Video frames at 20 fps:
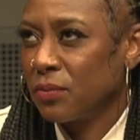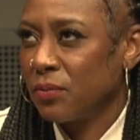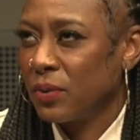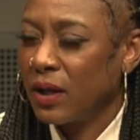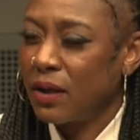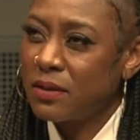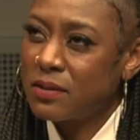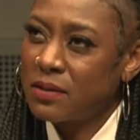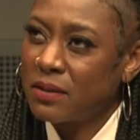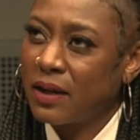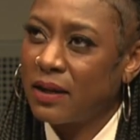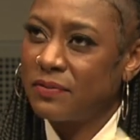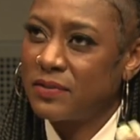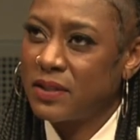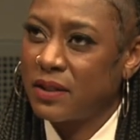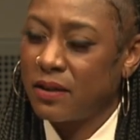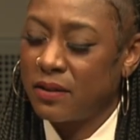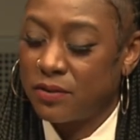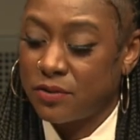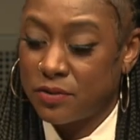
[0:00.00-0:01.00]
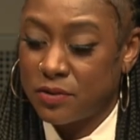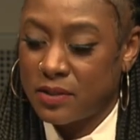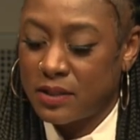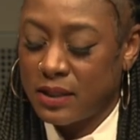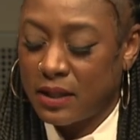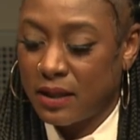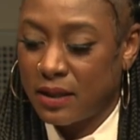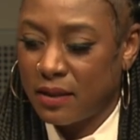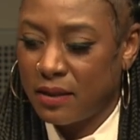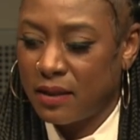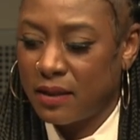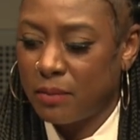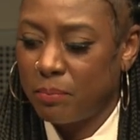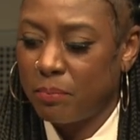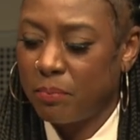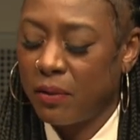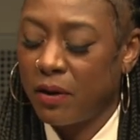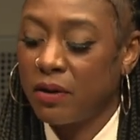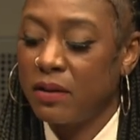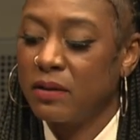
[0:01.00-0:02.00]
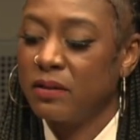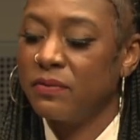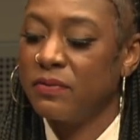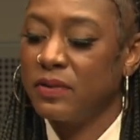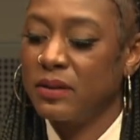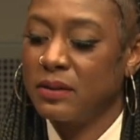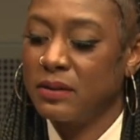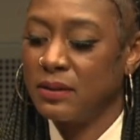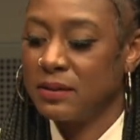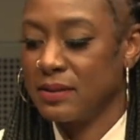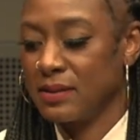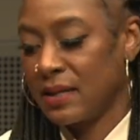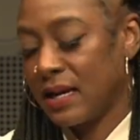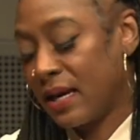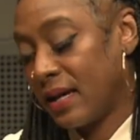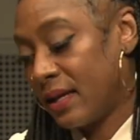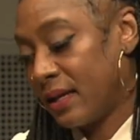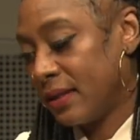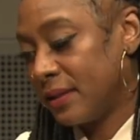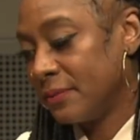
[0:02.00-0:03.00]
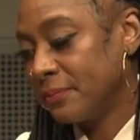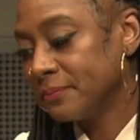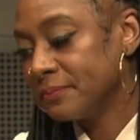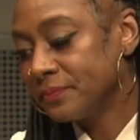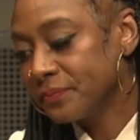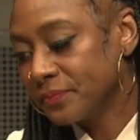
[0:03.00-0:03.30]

we also have to understand that part of the design